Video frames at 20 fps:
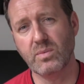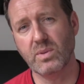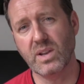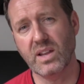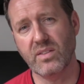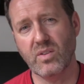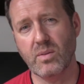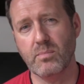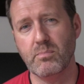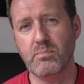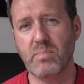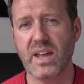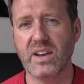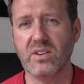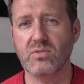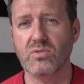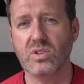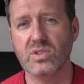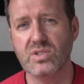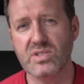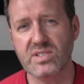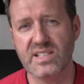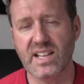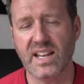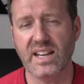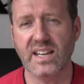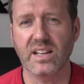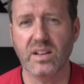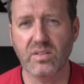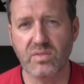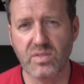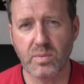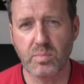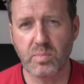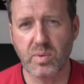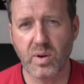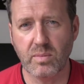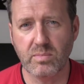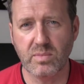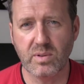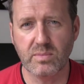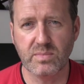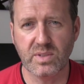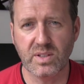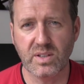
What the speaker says: we'll have a better understanding of the problem.